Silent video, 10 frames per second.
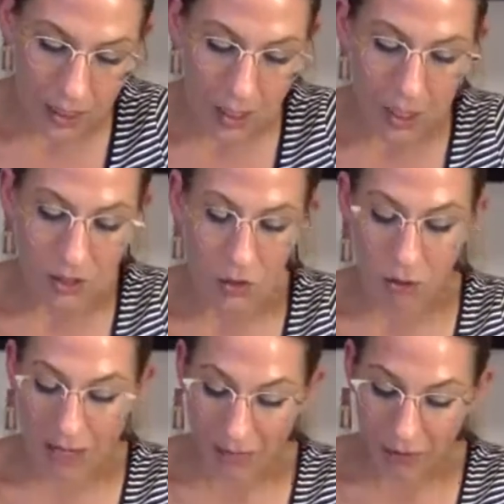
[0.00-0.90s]
So
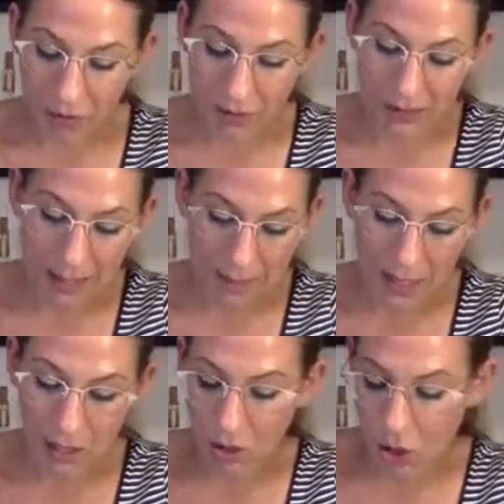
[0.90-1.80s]
grapefruit,
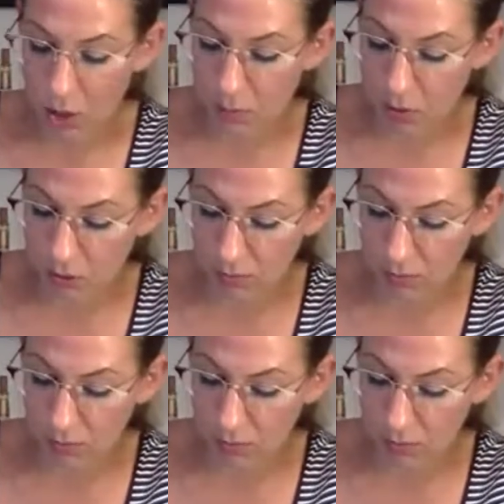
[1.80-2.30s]
lemon, herbal,